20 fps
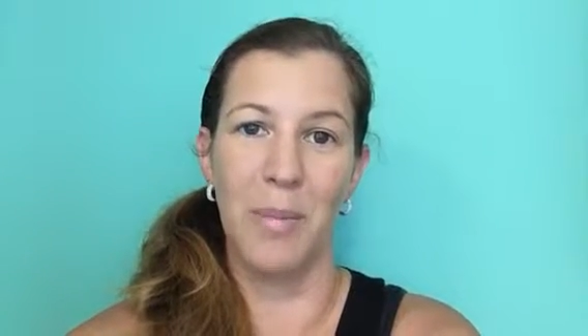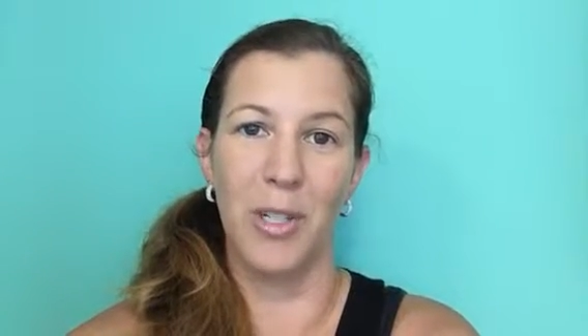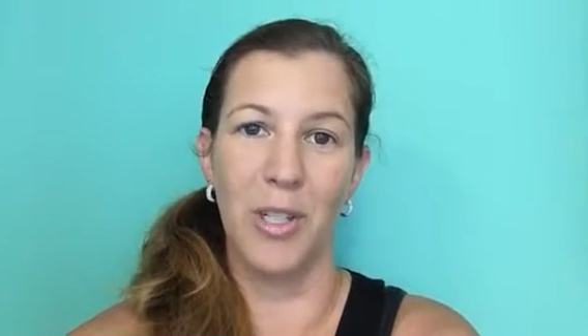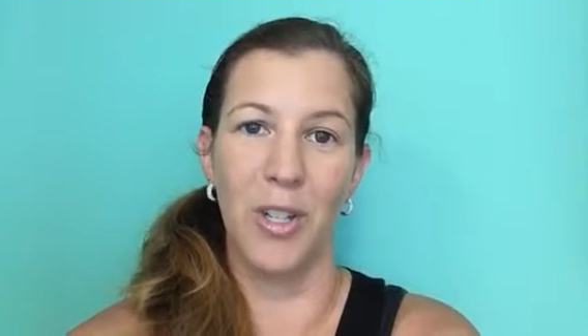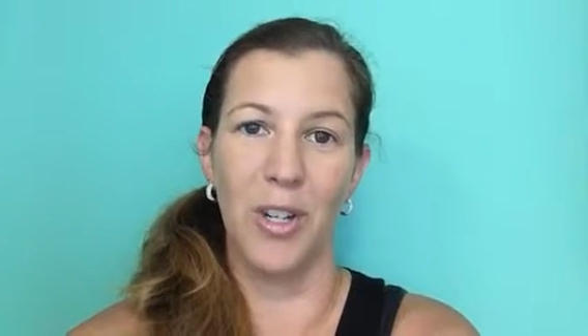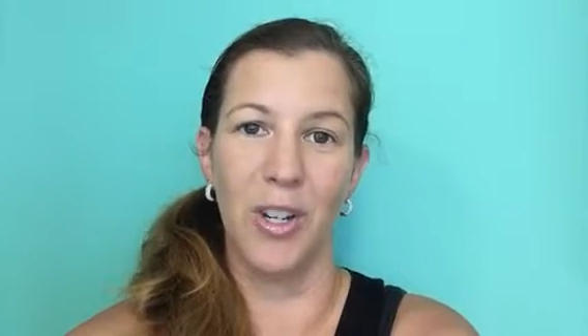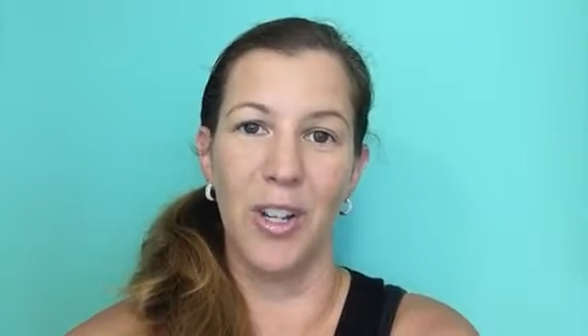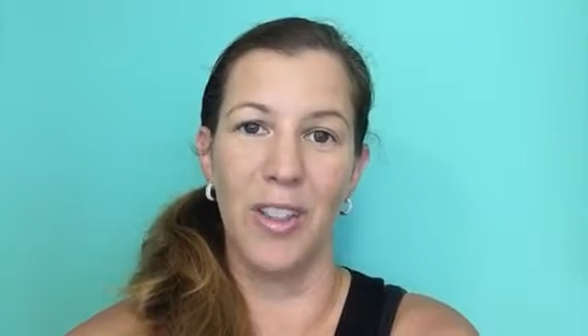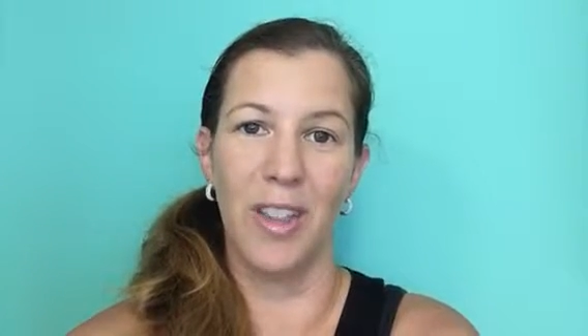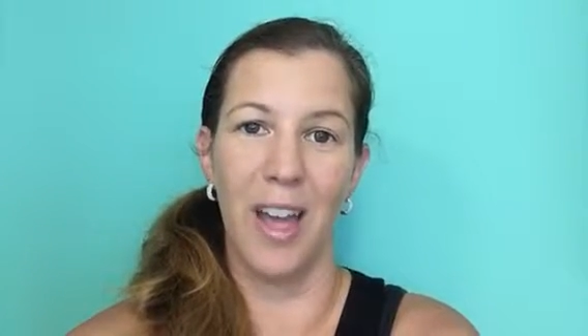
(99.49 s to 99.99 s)

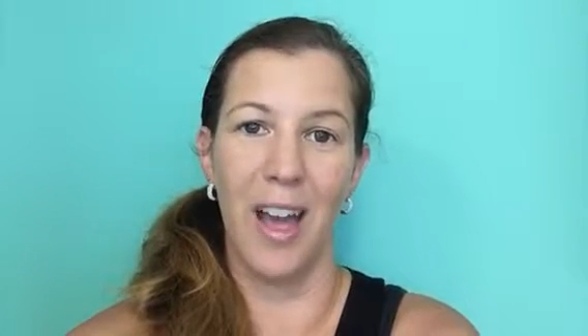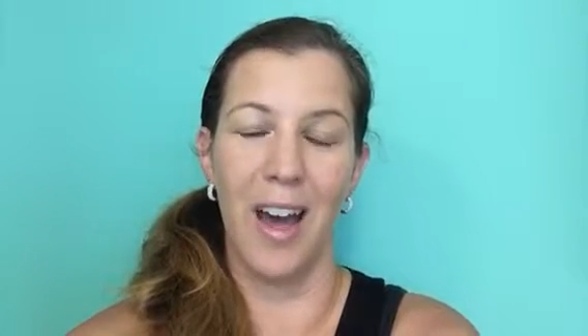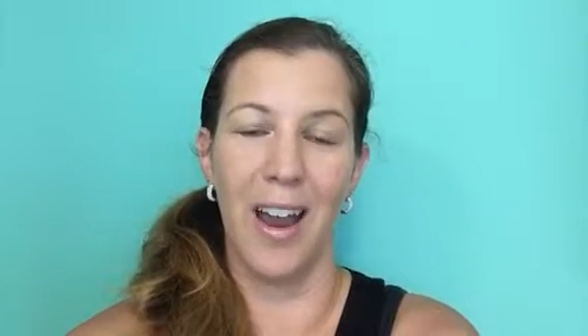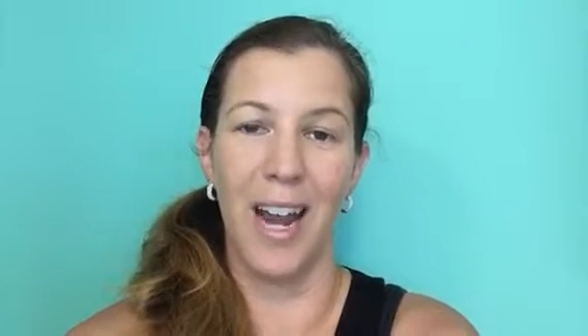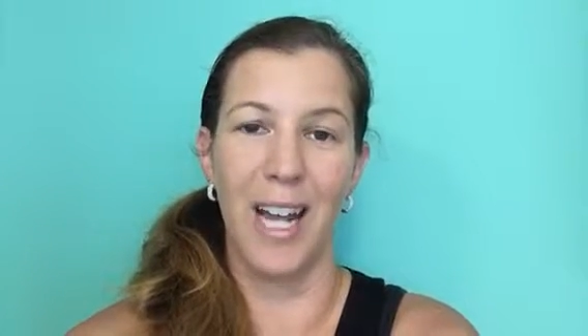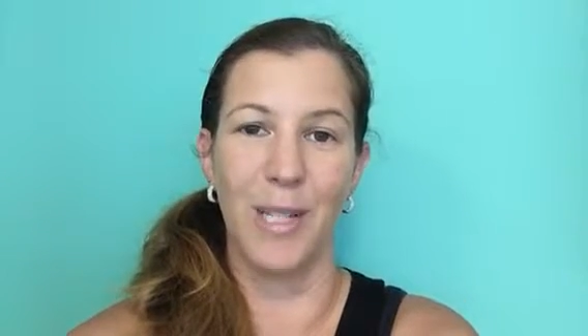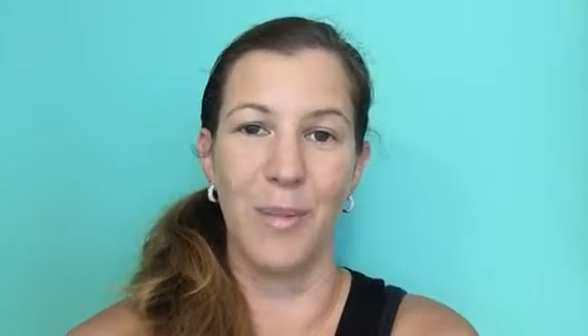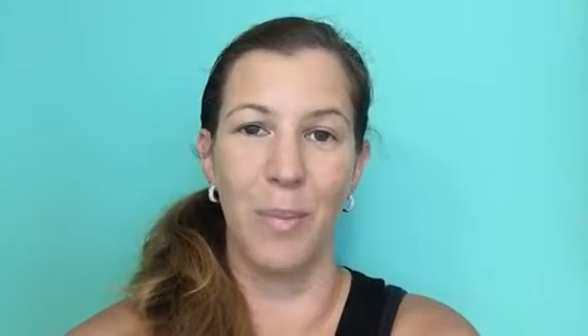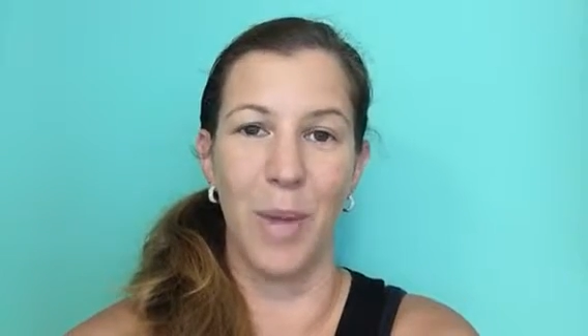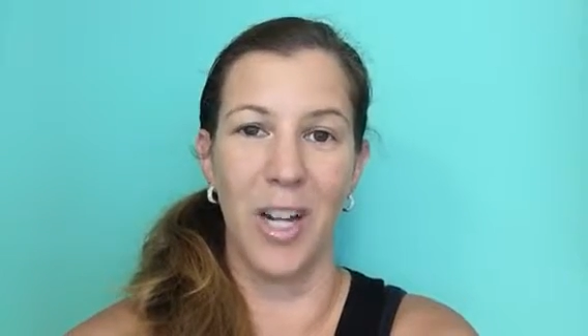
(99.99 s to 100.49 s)
tooth out
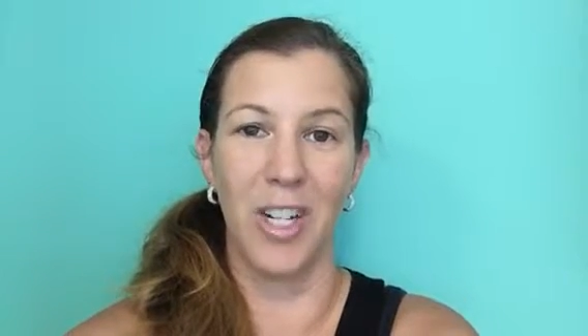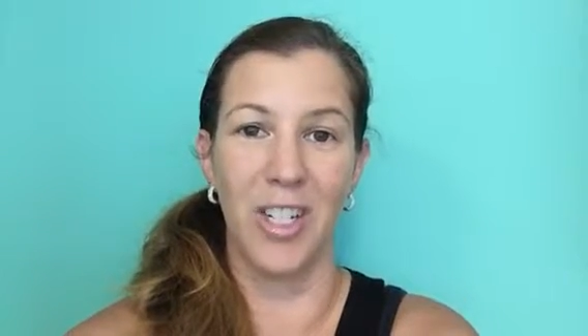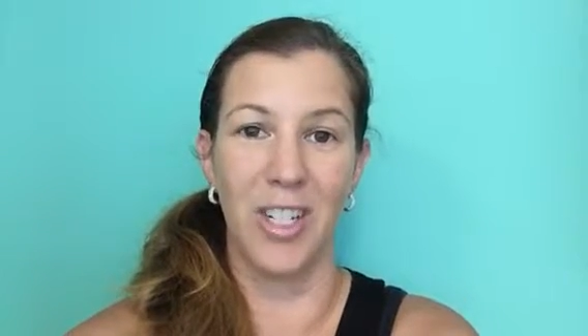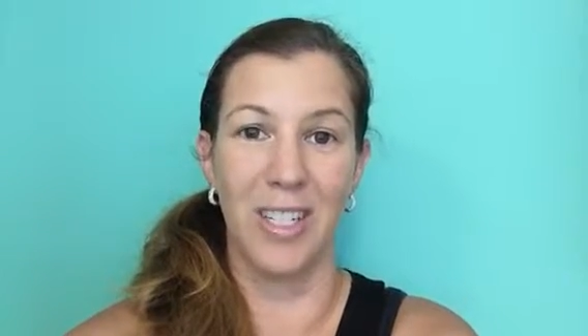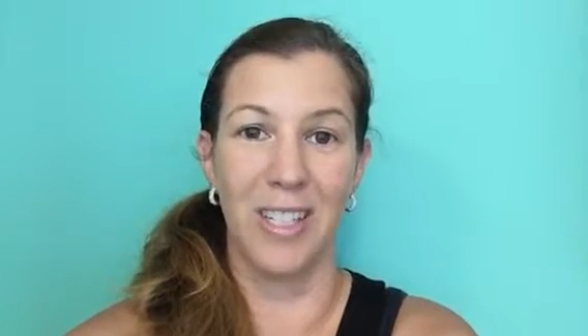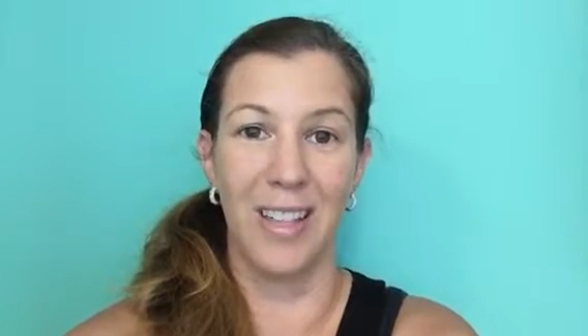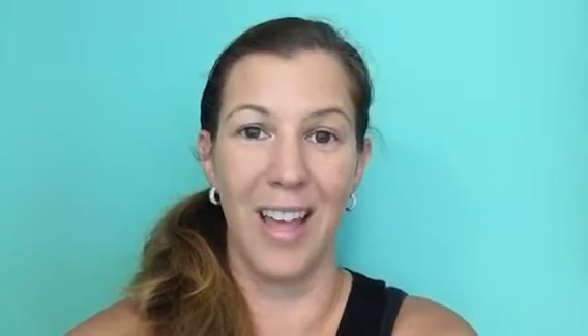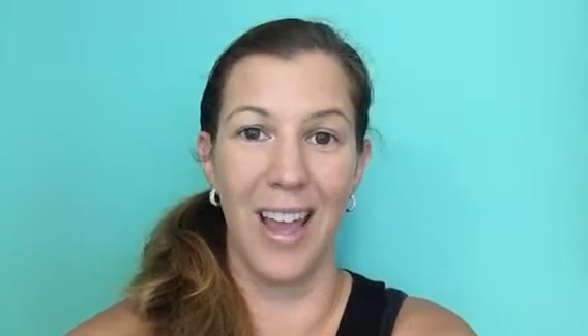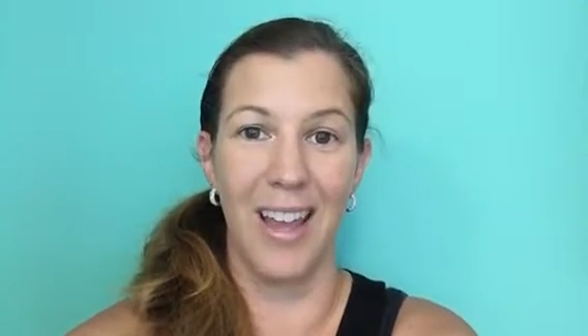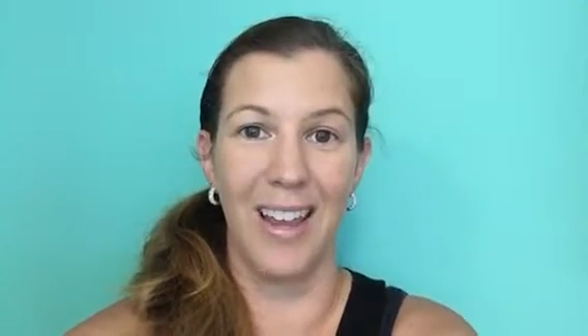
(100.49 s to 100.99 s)
as much
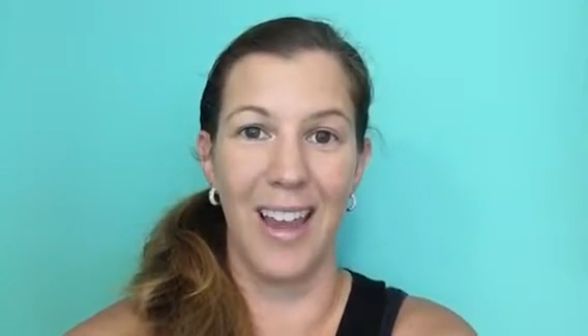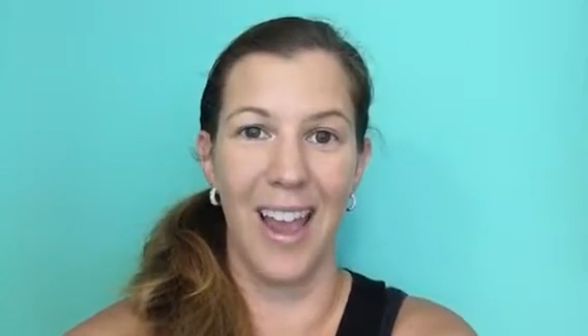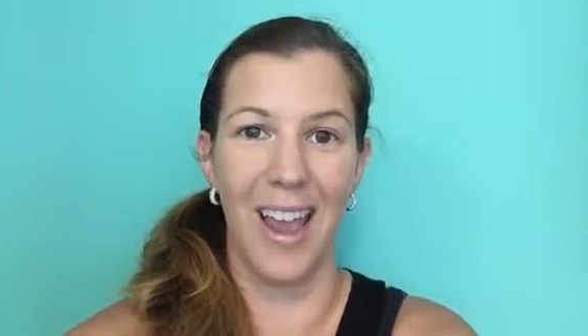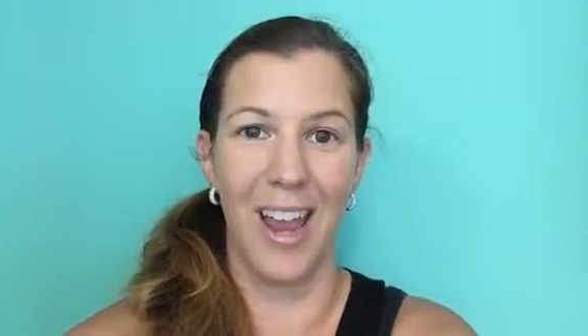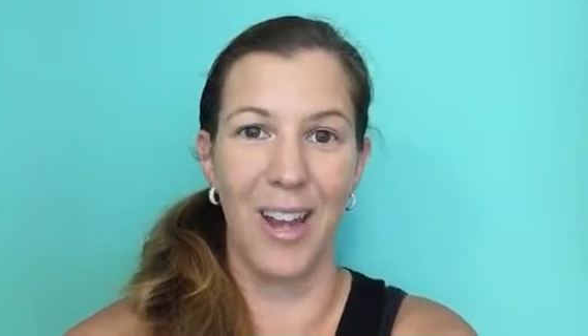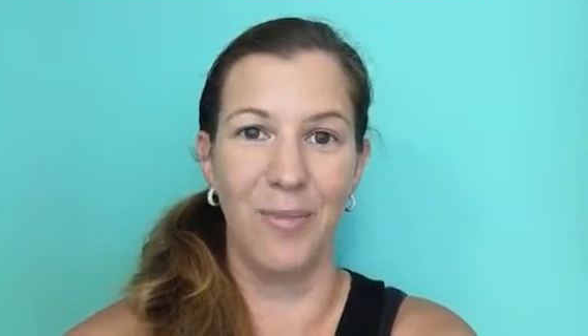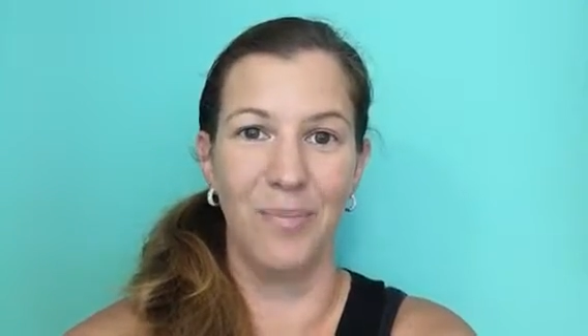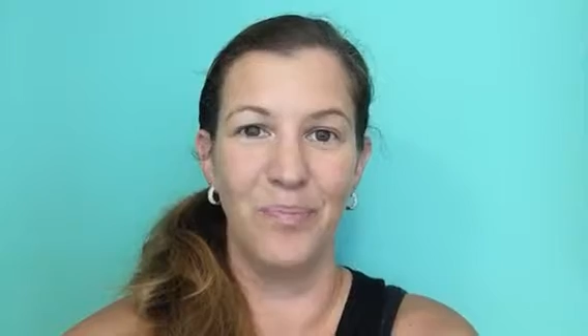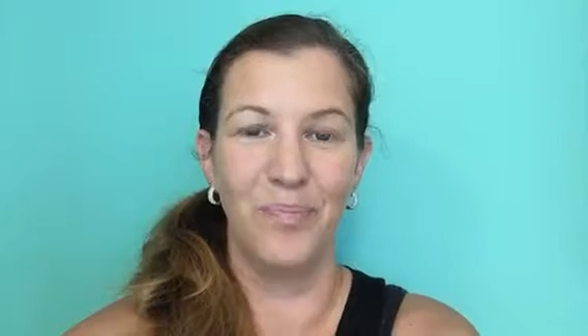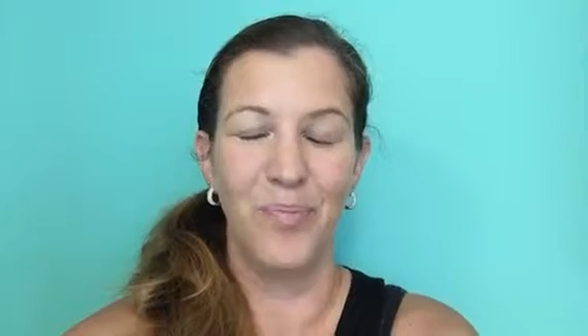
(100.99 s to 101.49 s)
as they
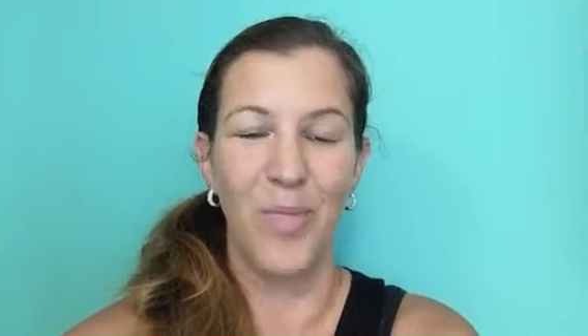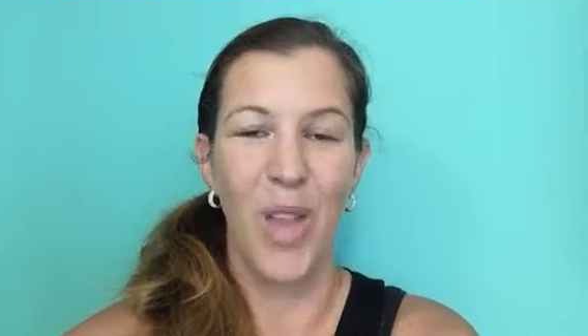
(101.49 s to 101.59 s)
can.